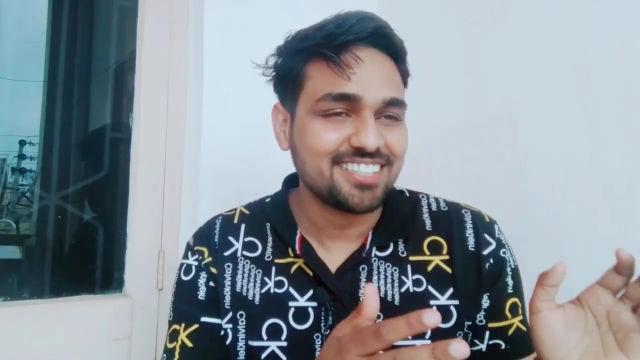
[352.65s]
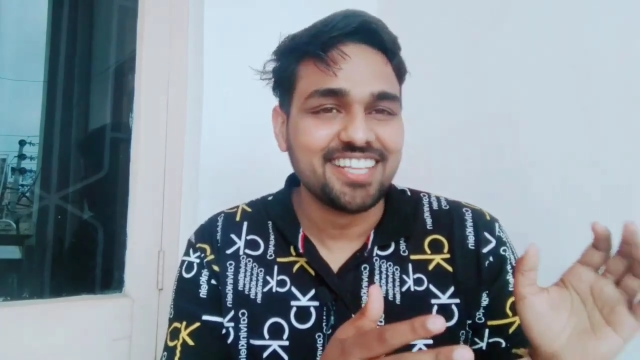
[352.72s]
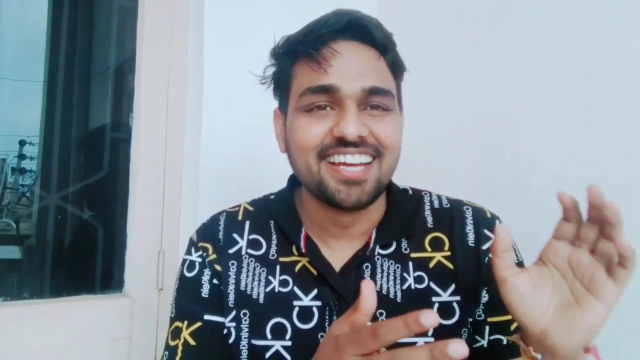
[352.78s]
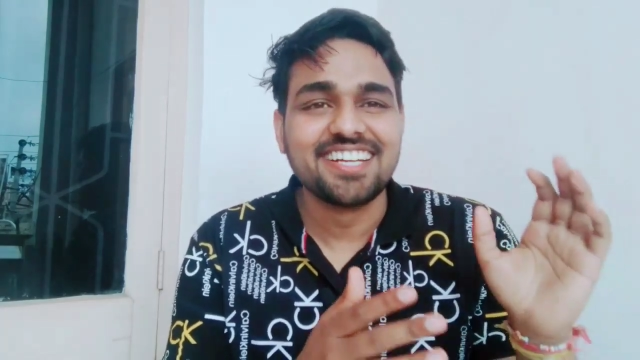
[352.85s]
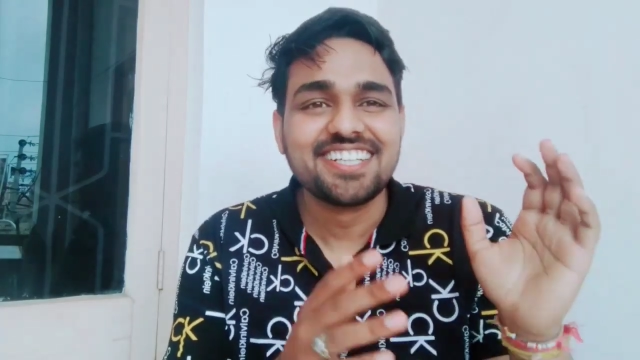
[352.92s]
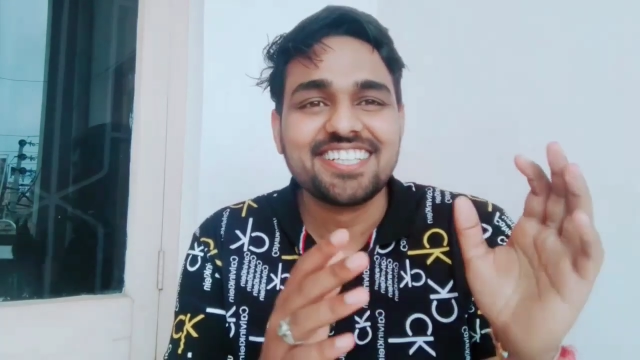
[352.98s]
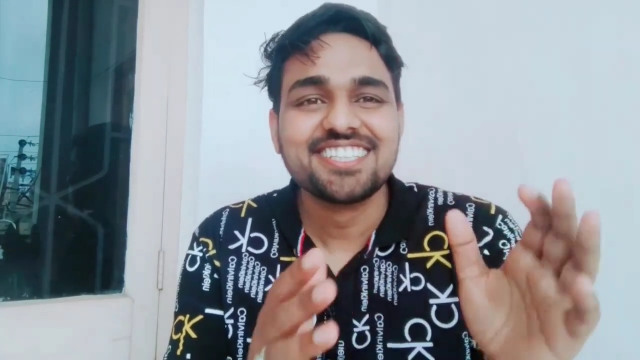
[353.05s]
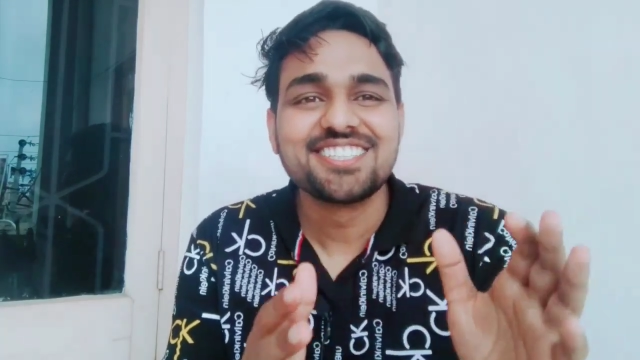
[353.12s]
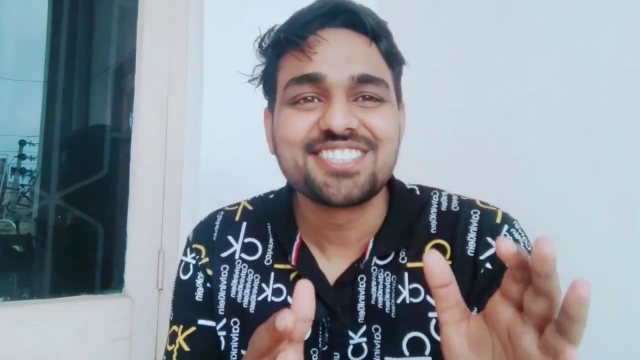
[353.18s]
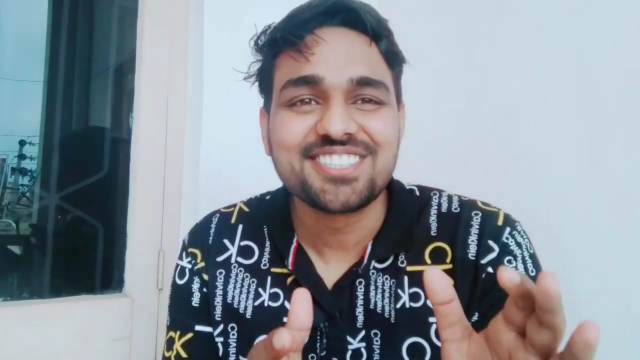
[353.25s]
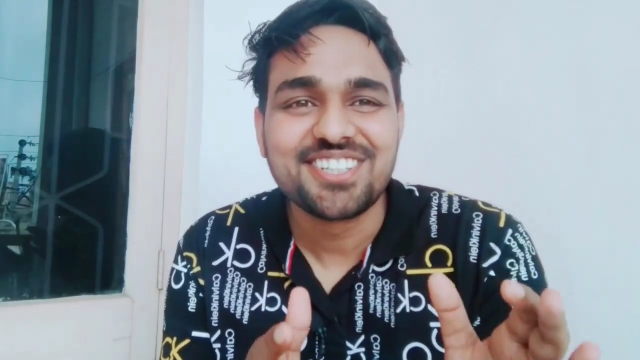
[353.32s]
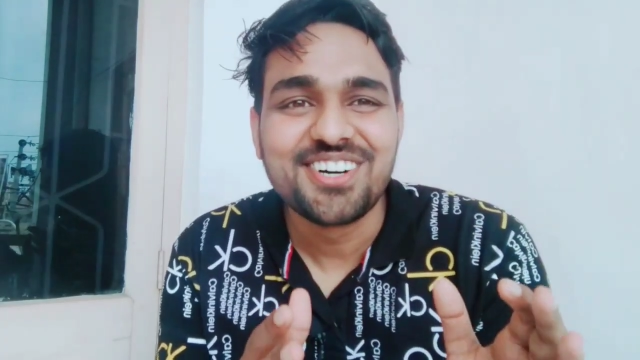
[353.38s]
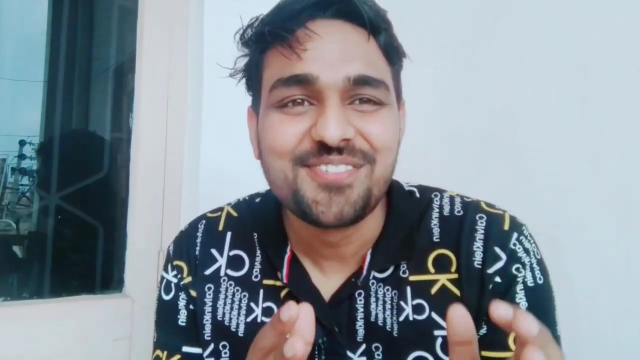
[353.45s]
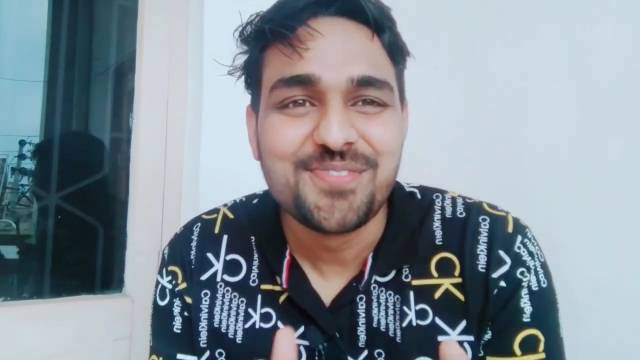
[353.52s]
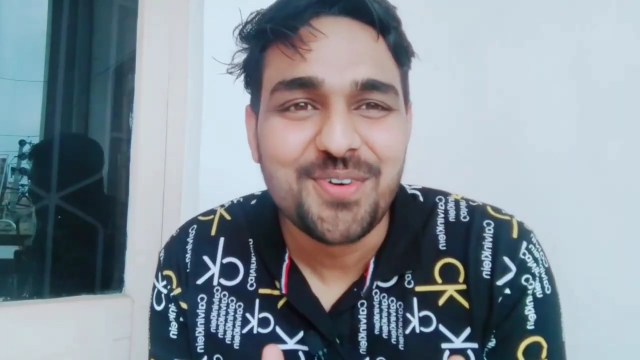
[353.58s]
then he
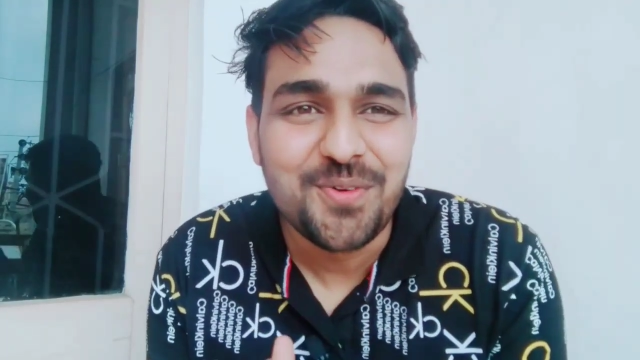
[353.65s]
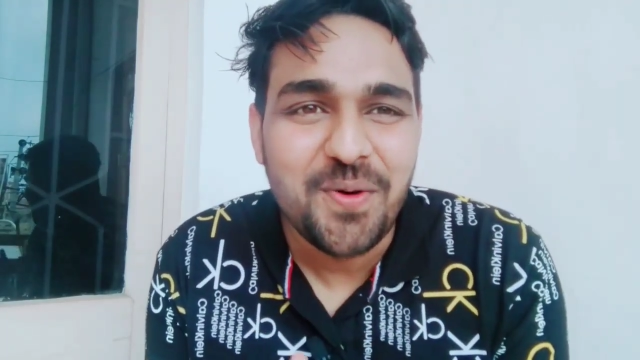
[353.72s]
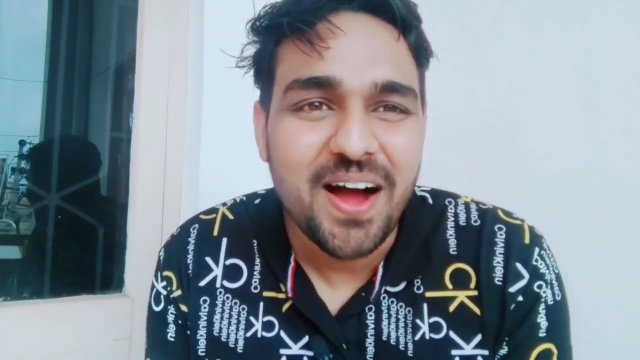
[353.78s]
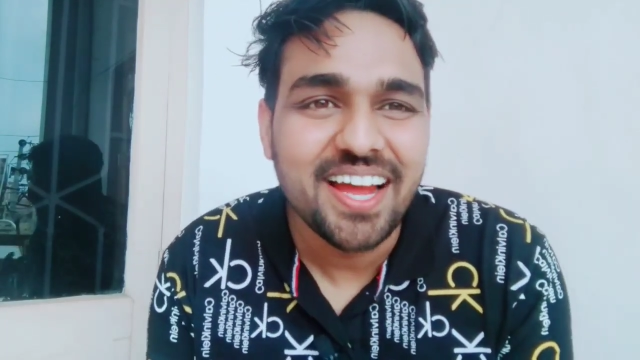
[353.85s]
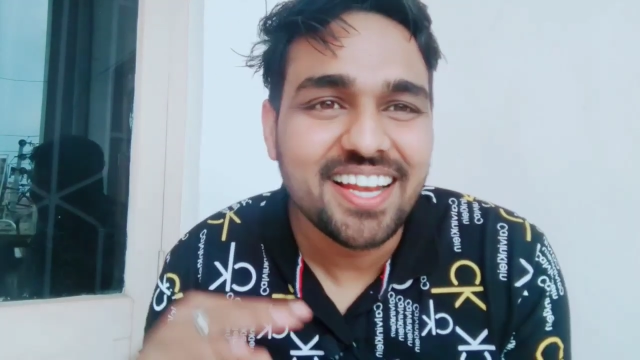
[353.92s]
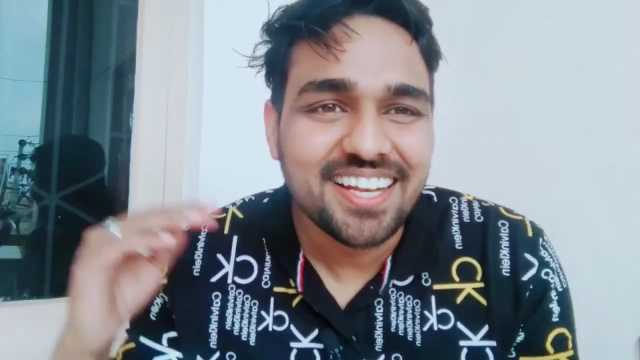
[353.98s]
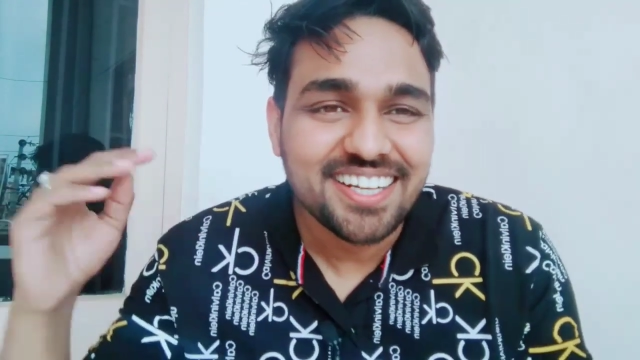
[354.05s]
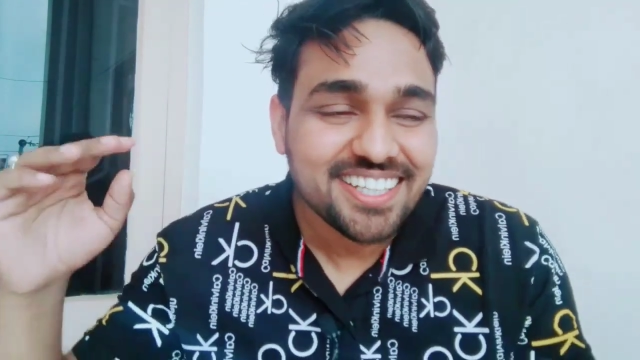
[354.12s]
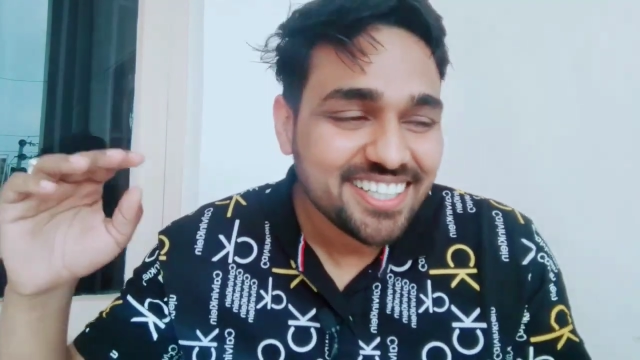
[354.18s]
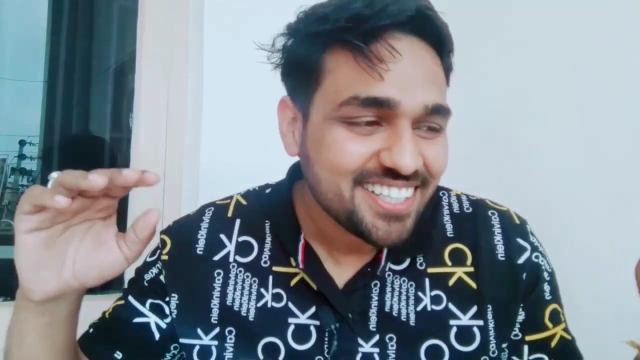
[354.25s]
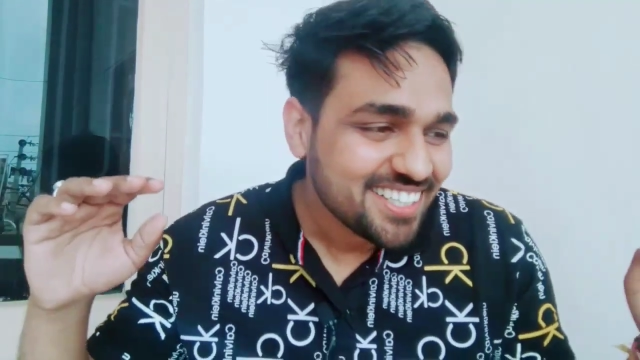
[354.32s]
show mobile